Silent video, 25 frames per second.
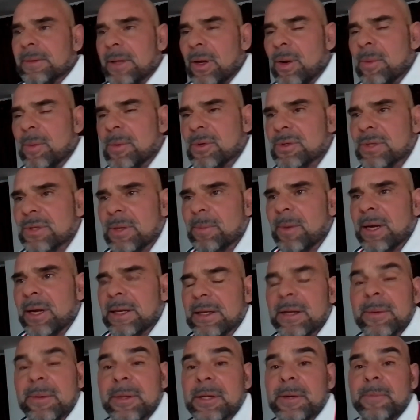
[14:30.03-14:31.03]
almost at my
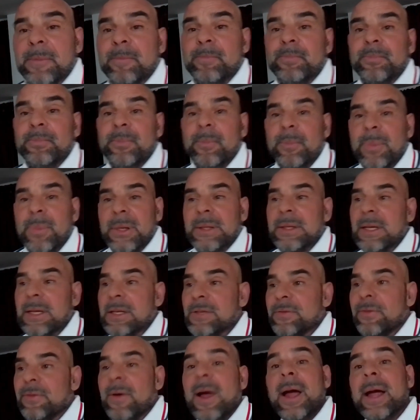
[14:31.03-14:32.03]
limit. But
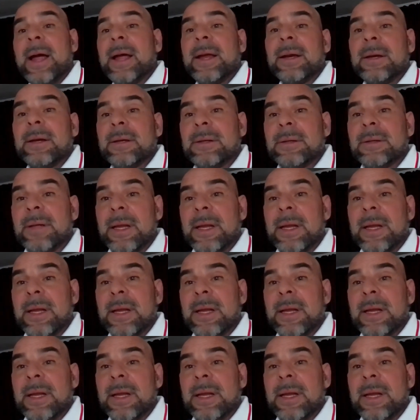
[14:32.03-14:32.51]
that's fine.